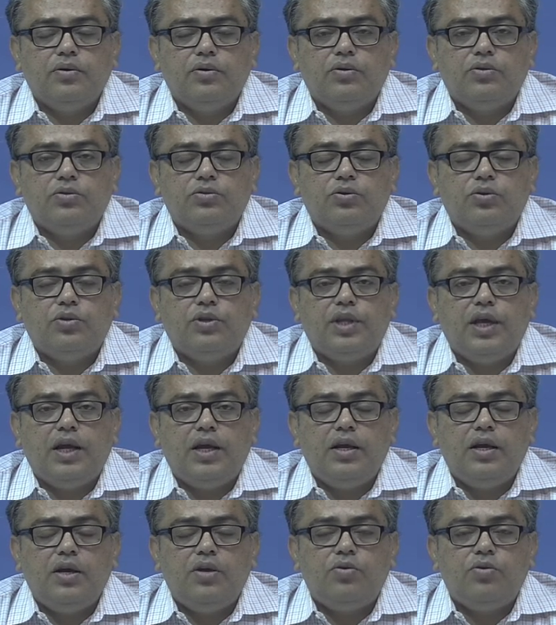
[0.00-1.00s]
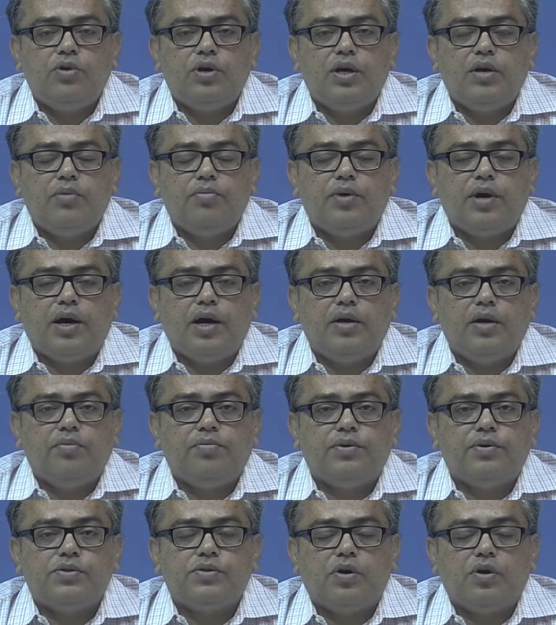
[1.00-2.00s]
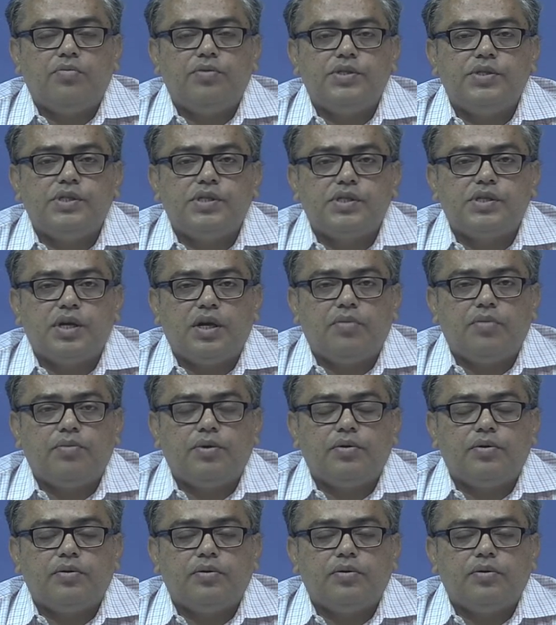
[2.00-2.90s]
so they need to give kind of a solvency statement.